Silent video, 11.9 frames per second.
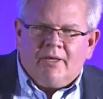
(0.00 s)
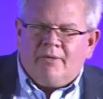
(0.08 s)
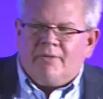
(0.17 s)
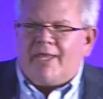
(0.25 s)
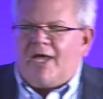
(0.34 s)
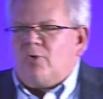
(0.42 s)

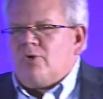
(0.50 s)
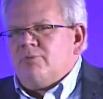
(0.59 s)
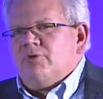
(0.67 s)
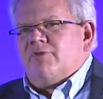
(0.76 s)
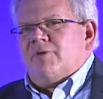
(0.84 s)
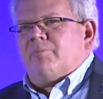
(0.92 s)
Now we're
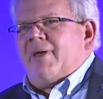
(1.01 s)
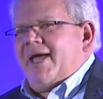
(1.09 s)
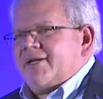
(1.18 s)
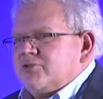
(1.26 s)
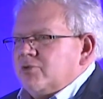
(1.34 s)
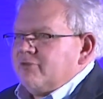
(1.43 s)
moving
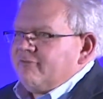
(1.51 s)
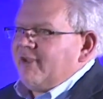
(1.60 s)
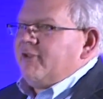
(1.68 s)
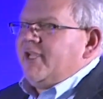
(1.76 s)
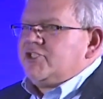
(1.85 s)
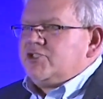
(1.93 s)
back toward
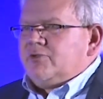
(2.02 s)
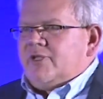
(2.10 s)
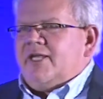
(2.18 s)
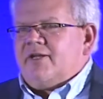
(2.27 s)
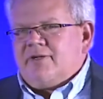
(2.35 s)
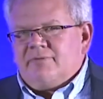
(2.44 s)
foundational
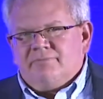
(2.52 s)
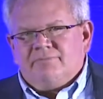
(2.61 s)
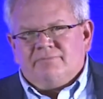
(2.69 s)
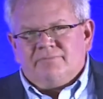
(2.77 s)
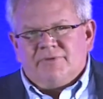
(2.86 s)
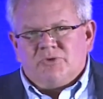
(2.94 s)
data.
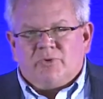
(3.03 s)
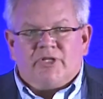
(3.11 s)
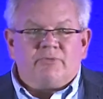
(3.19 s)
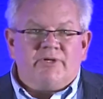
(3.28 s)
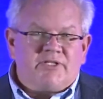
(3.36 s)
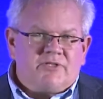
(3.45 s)
It's one of
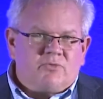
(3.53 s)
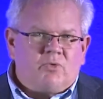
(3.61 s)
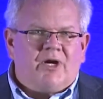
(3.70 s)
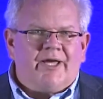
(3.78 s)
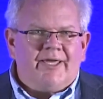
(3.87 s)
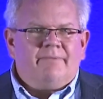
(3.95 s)
the reasons
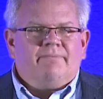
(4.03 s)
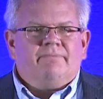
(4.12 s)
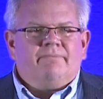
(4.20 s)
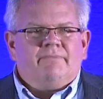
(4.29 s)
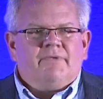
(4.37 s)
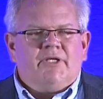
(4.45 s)
why,
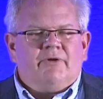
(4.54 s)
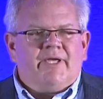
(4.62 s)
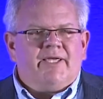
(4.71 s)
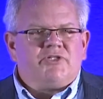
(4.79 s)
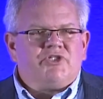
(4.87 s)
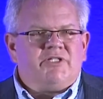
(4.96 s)

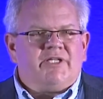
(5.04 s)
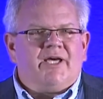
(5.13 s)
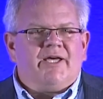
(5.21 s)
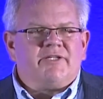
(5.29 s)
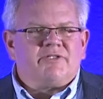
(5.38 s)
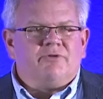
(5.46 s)
ASG
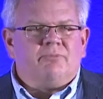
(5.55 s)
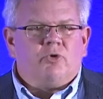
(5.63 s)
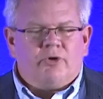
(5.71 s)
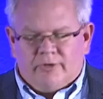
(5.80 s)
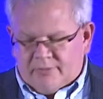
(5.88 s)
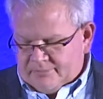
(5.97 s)
DI is so
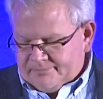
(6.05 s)
important.